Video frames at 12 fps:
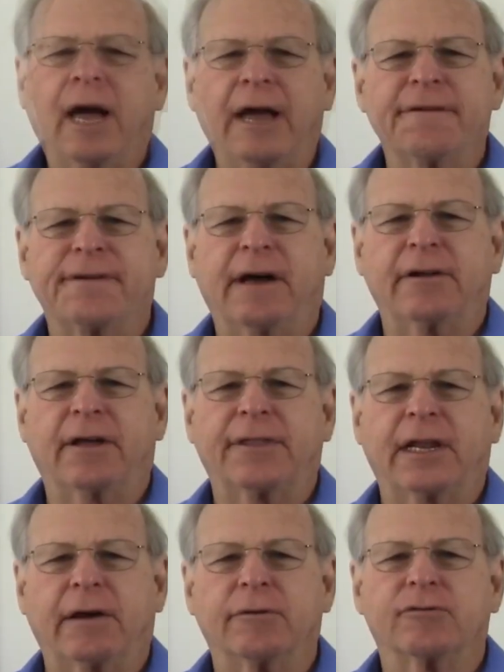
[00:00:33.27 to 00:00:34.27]
I found out
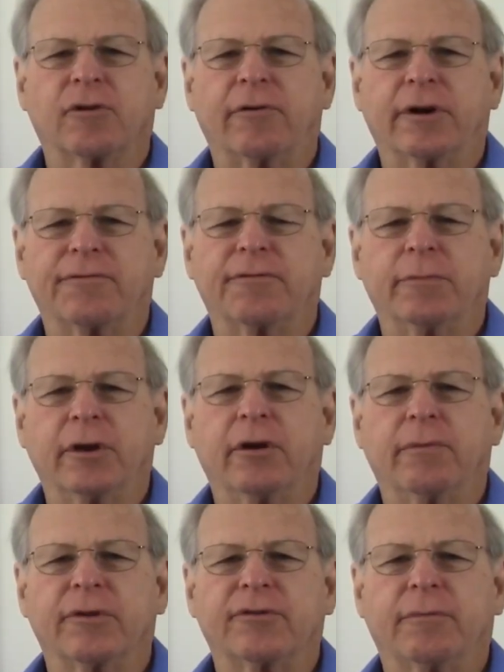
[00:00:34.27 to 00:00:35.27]
that I was already
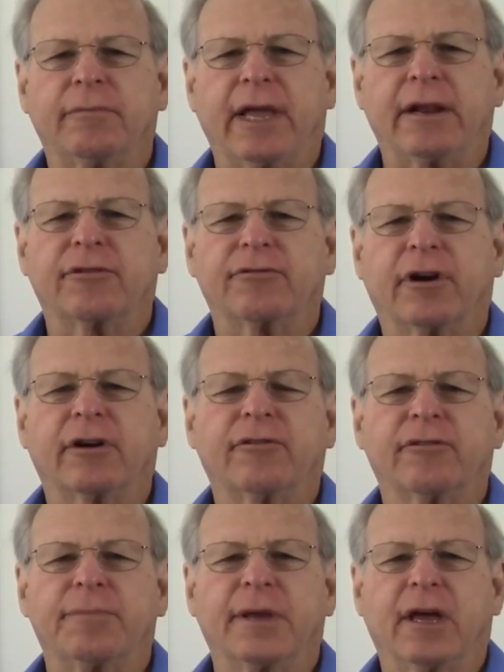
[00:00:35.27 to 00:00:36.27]
familiar with some data
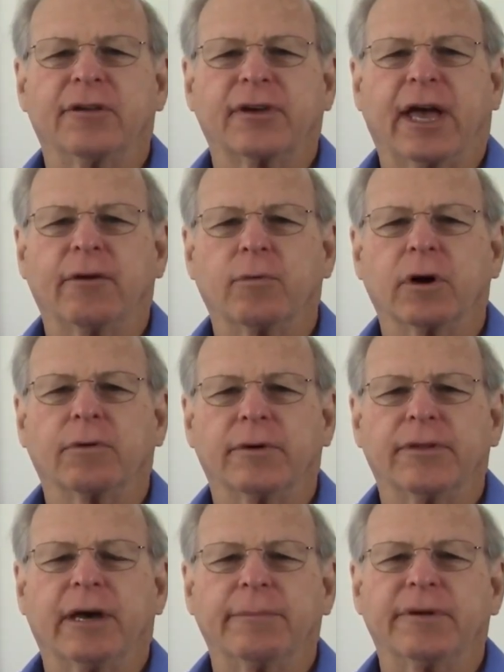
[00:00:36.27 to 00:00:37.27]
structures because I had worked
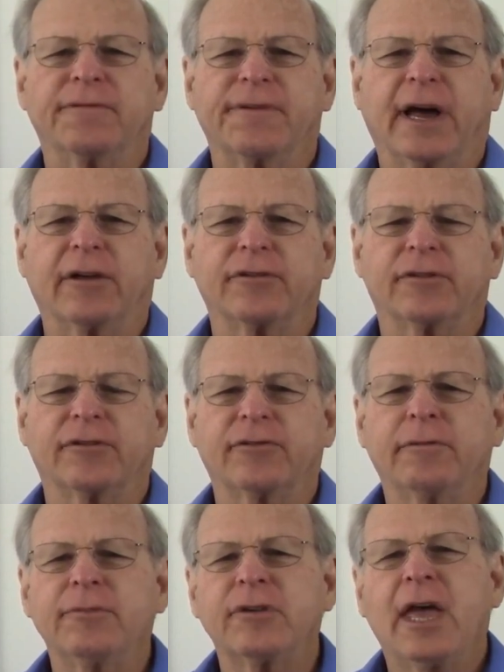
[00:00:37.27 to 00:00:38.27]
with them in file
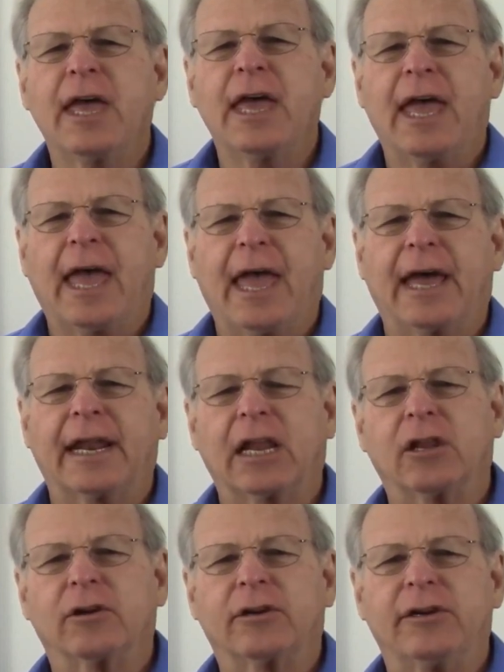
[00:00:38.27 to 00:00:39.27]
systems, and
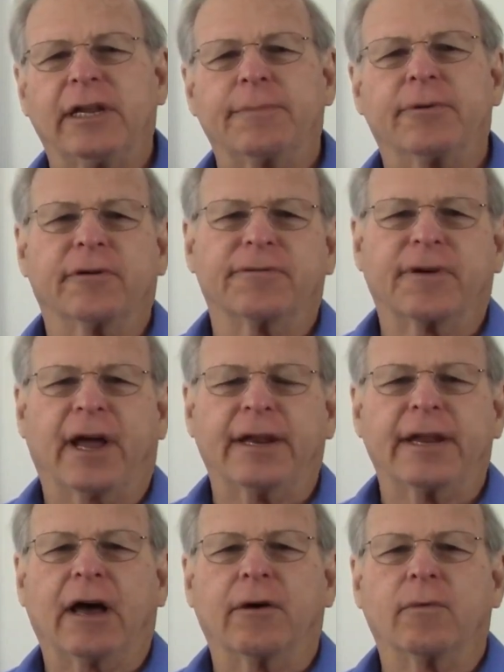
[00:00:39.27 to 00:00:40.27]
I looked deeper to
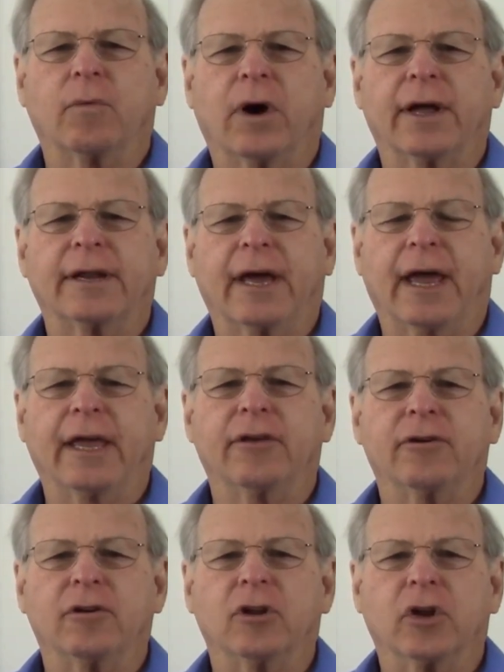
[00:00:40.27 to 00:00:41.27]
find out what I
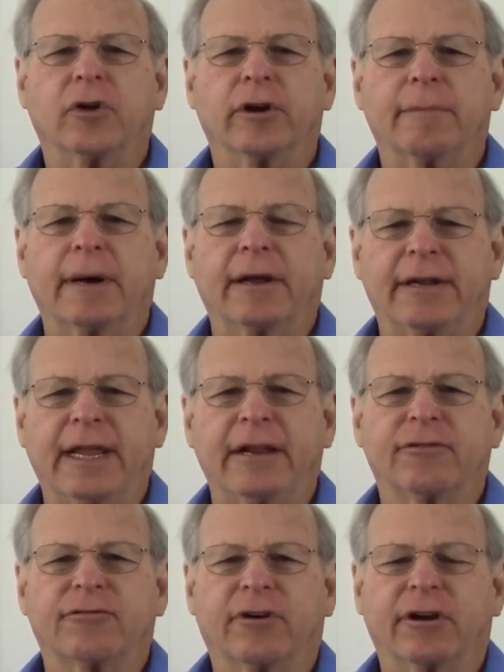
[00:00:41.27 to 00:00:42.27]
could learn about
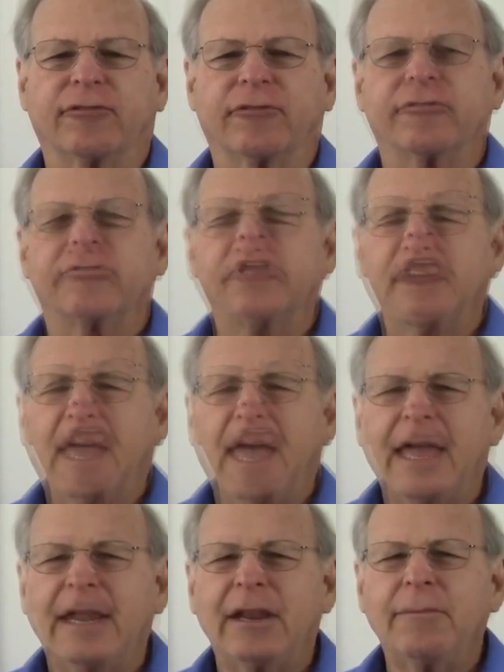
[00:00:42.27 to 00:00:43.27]
data structures.
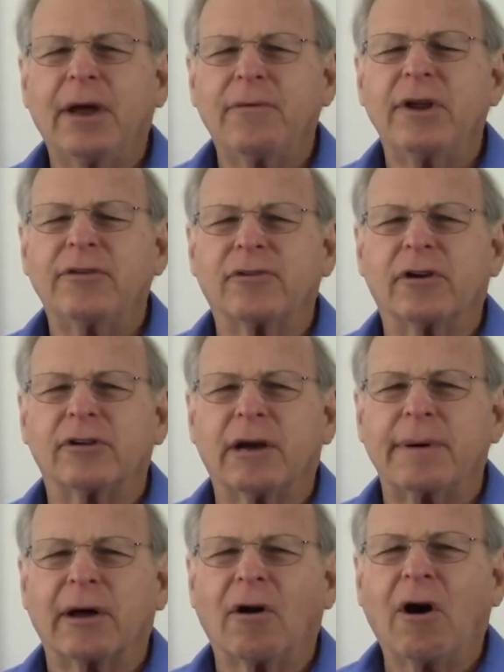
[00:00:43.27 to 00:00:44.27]
And in my research,
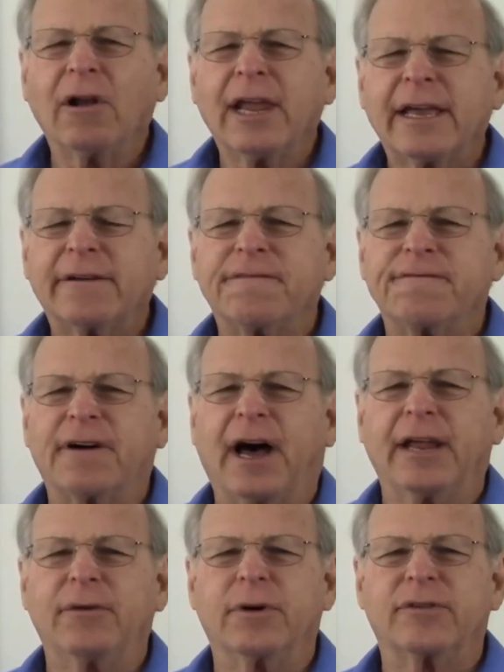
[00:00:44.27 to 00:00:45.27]
about all I could
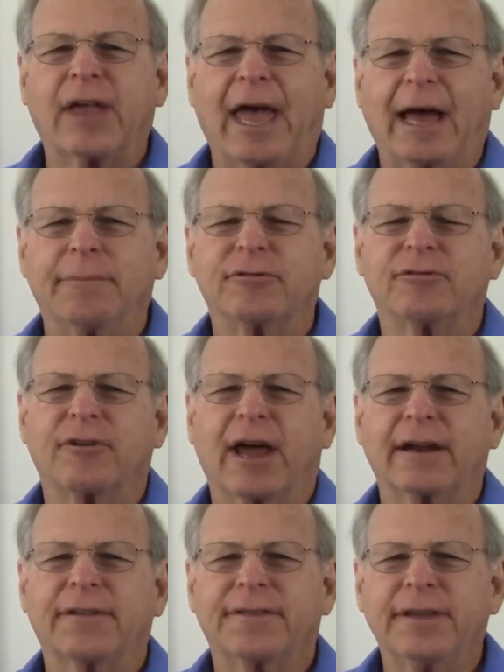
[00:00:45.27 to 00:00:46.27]
find was
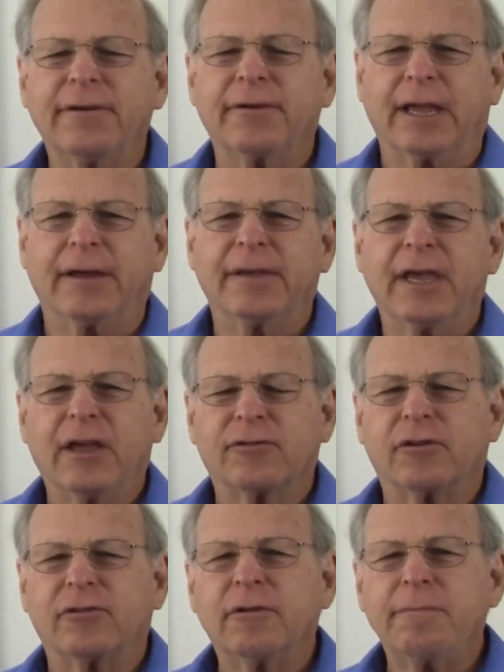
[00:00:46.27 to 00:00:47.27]
abstract theory.
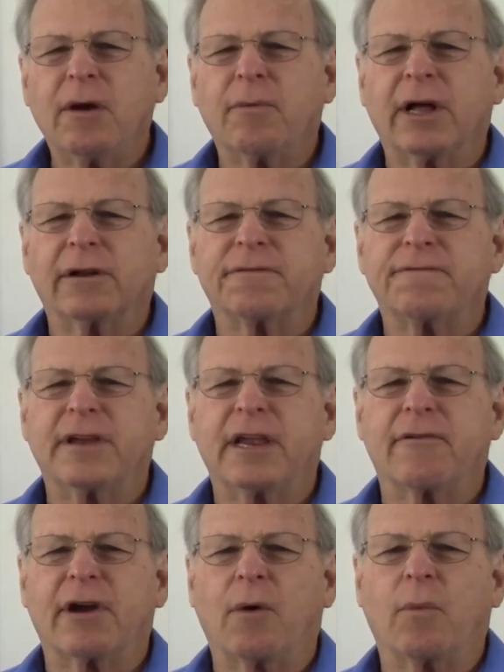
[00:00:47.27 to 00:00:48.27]
So it took me a while to
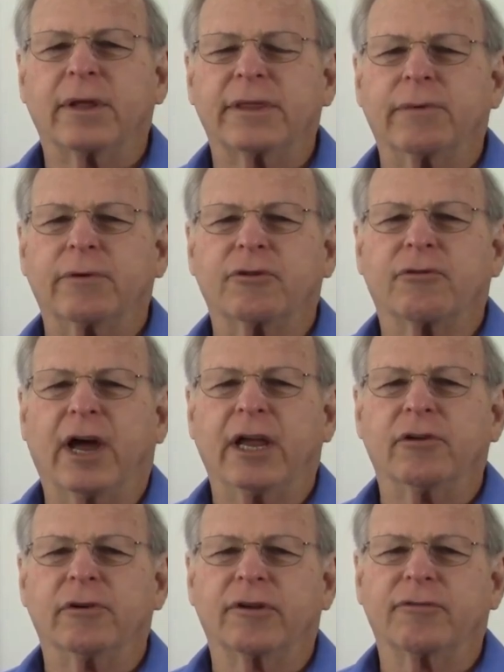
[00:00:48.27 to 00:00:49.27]
figure out what they were
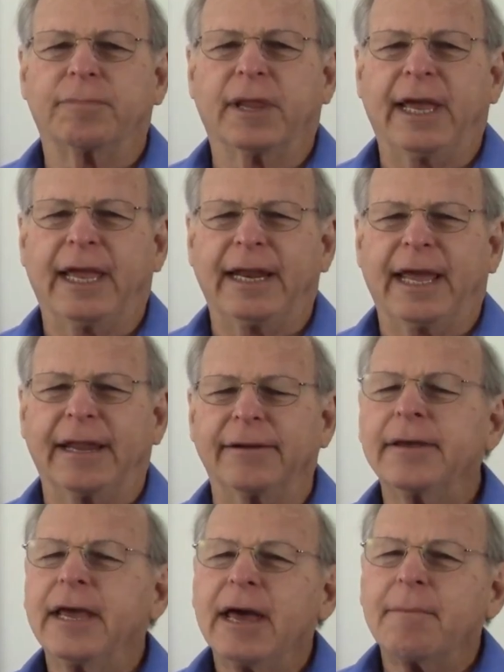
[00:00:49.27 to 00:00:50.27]
trying to explain,
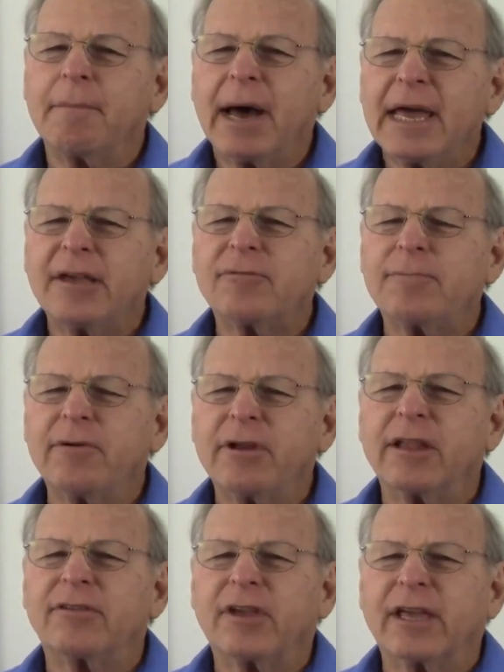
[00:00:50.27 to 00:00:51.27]
and my
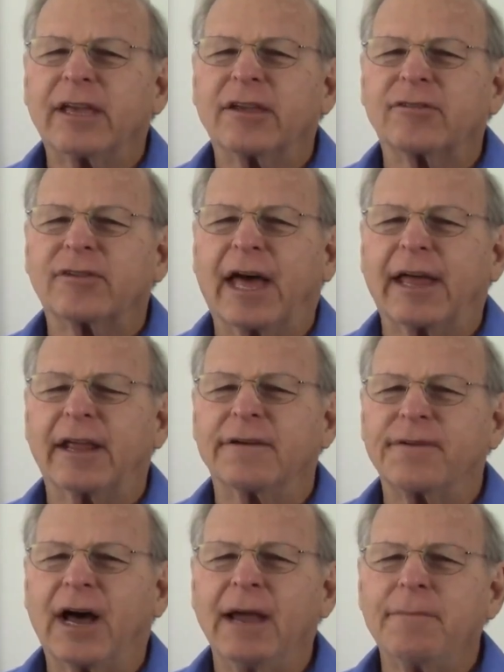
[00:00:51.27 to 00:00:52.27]
experience is that
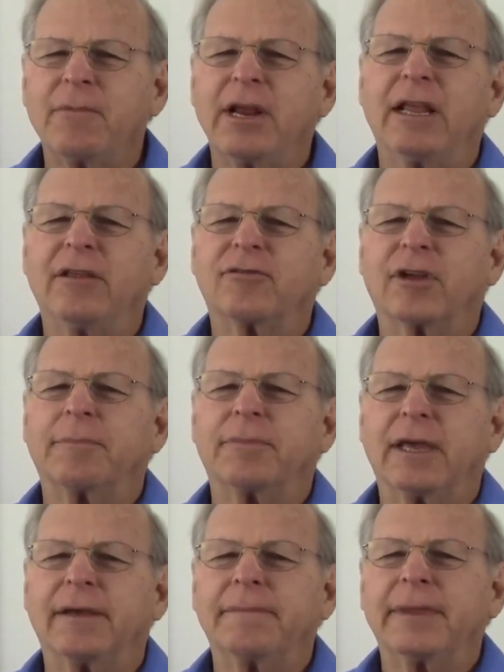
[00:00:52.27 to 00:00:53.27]
if I'm reading
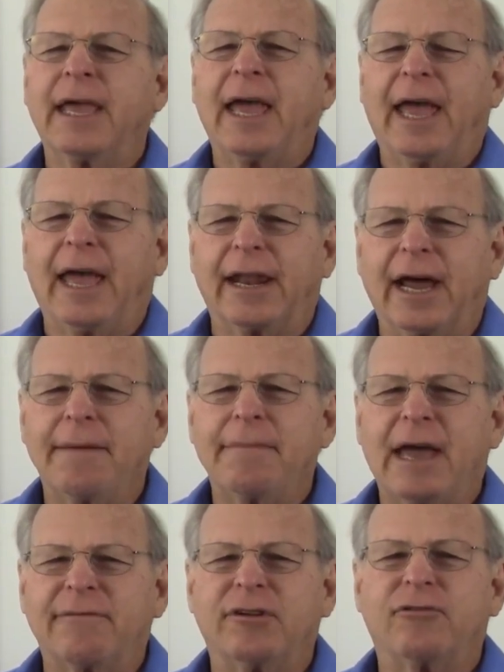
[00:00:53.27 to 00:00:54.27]
something and I'm
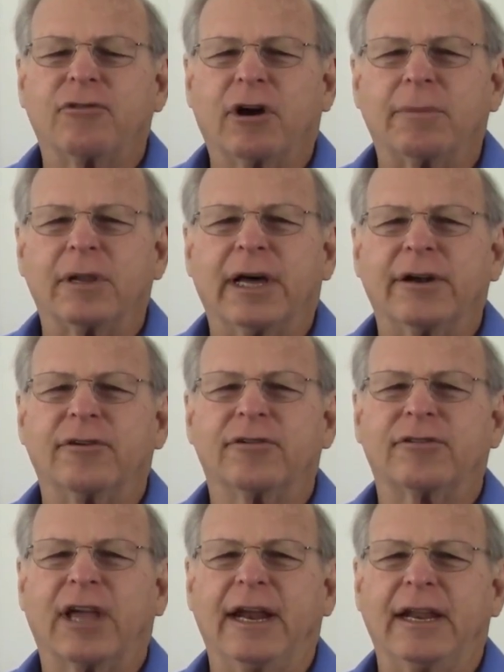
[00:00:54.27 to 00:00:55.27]
having trouble
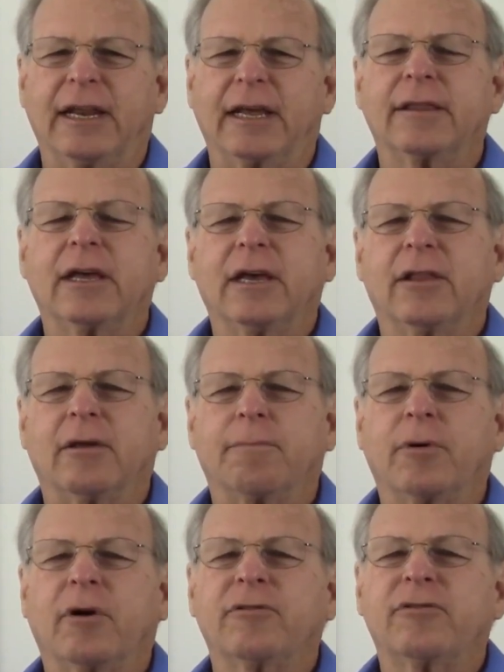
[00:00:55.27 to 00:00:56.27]
understanding it, the
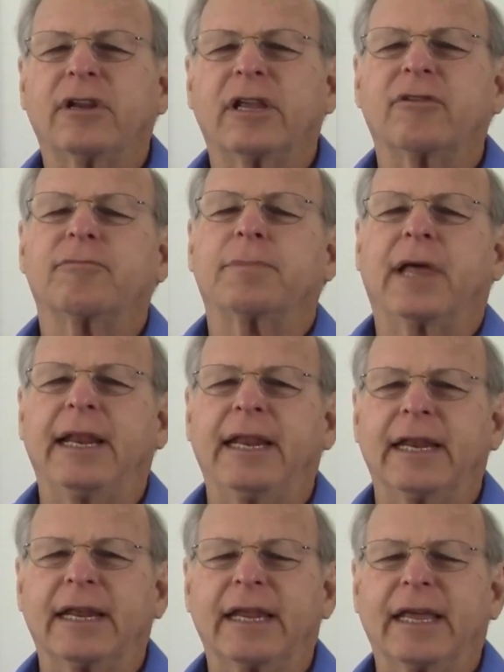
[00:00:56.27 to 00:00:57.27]
person
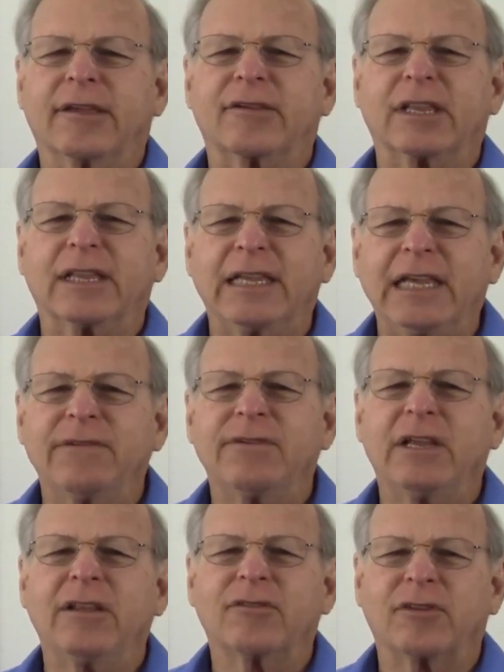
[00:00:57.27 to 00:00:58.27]
explaining it is
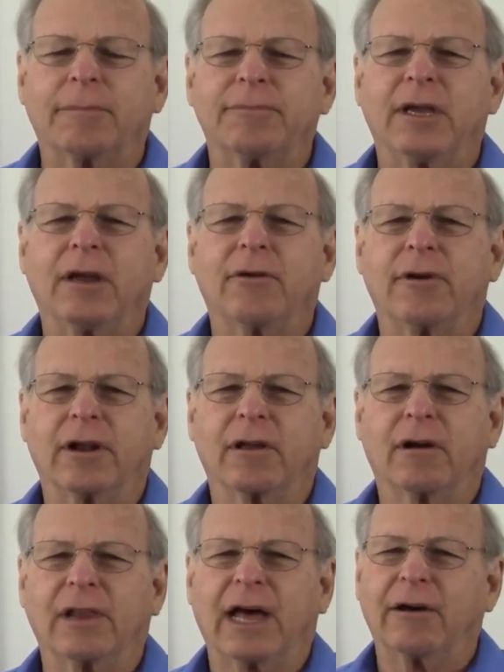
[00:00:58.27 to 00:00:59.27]
leaving something
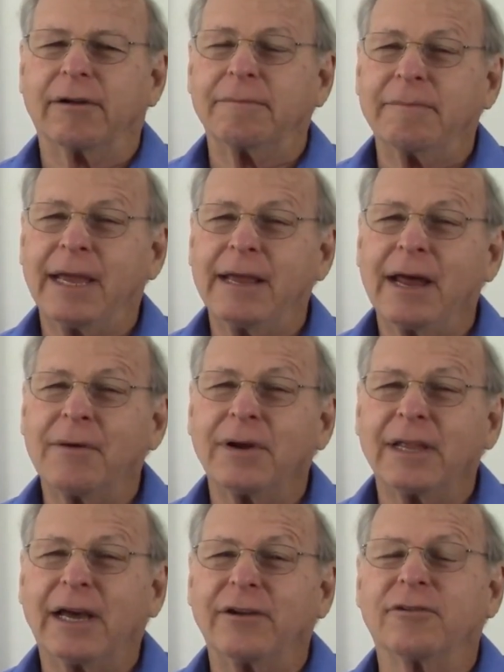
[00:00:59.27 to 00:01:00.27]
critical out and may not
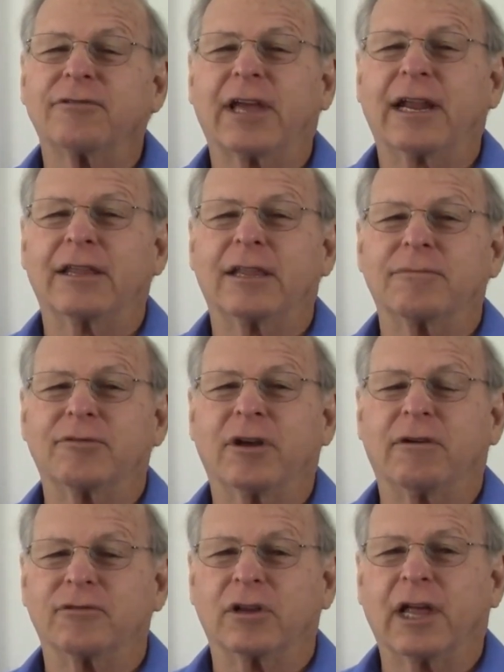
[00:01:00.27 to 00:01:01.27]
really understand it
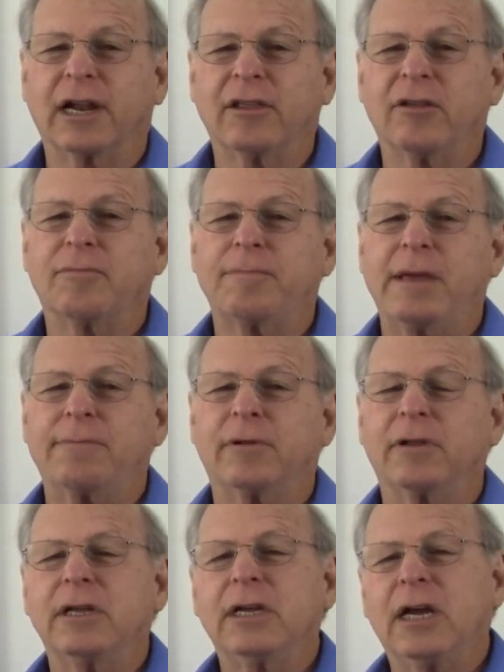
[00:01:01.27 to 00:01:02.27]
themselves. So a lot of these
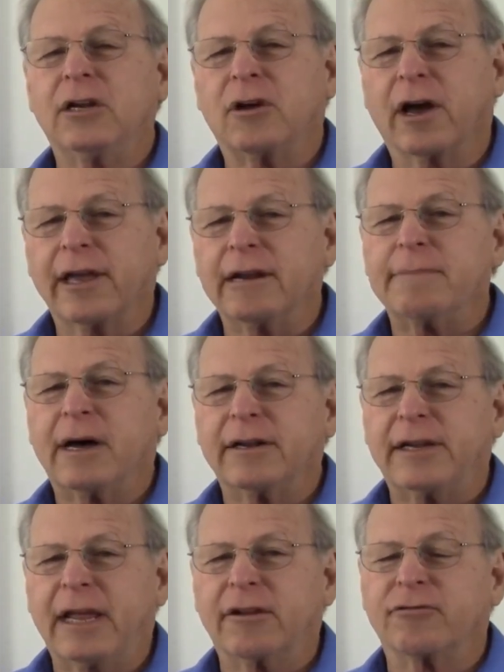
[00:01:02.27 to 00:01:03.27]
people talking
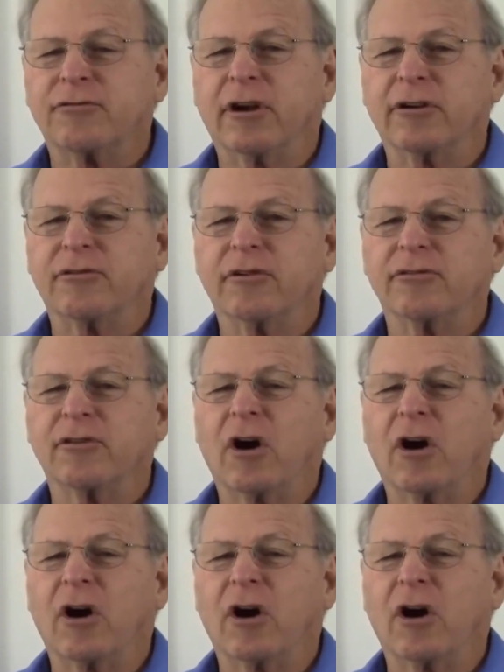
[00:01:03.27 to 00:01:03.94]
about data structures